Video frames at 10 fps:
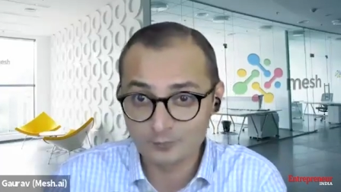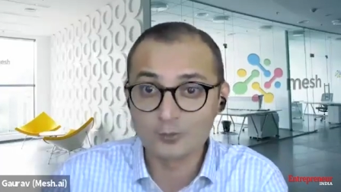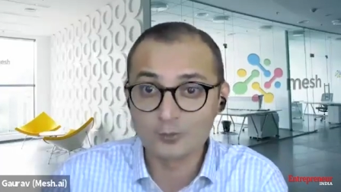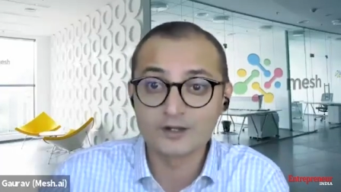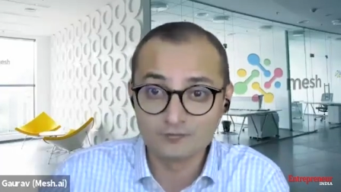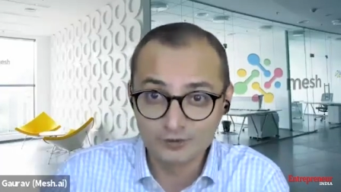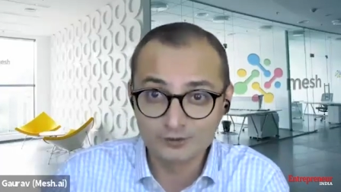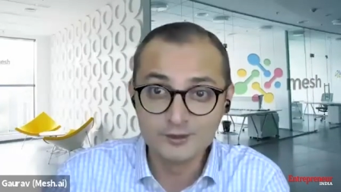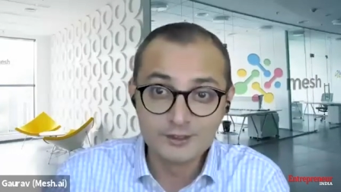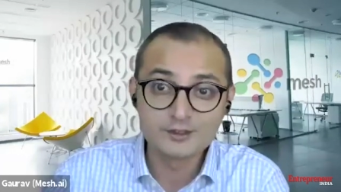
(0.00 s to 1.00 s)
time
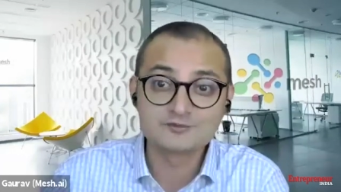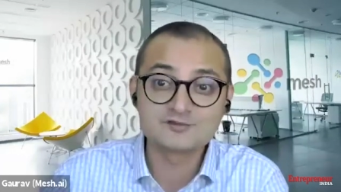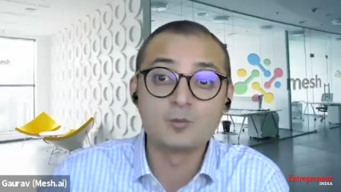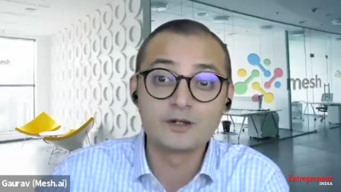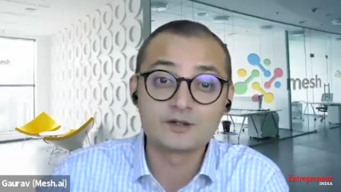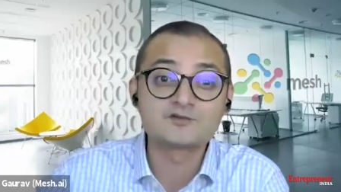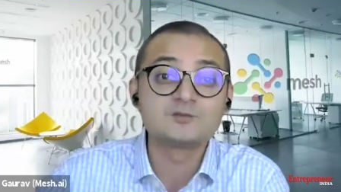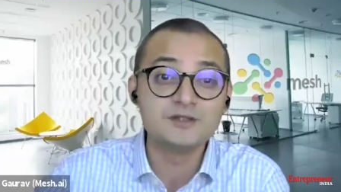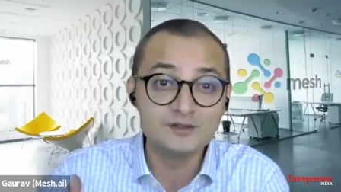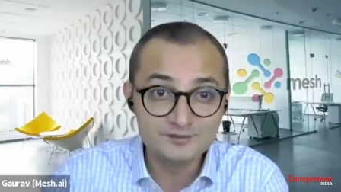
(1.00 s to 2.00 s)
whenever someone
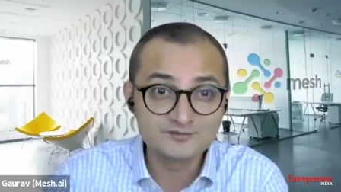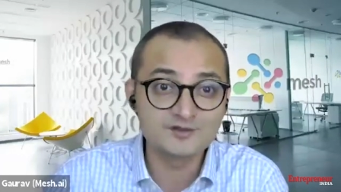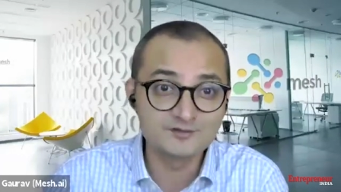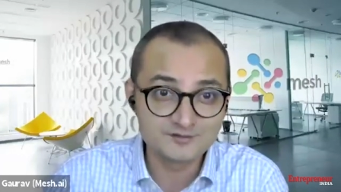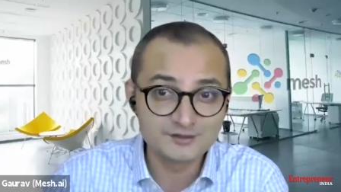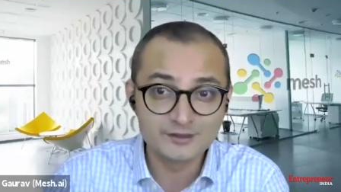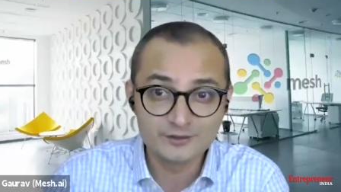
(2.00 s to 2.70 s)
experiences